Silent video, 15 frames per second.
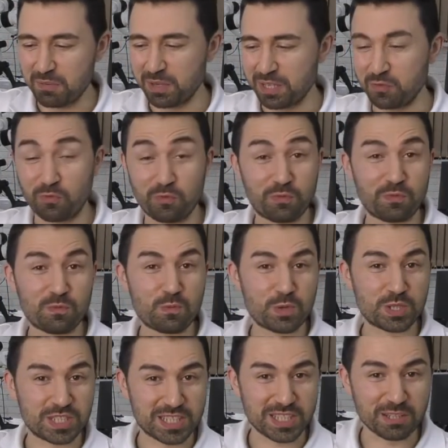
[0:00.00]
and we're
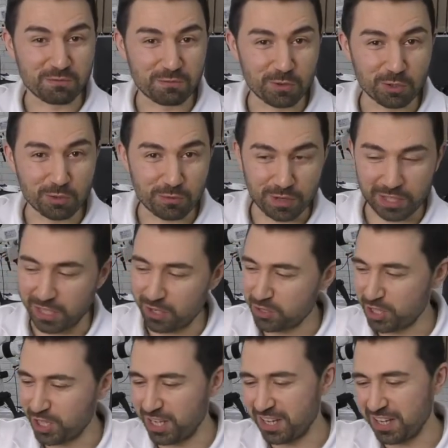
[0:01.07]
still full of
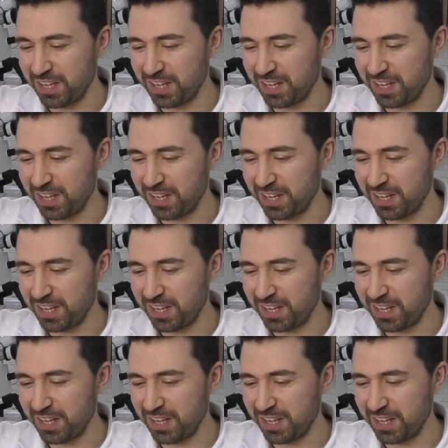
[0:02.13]
energy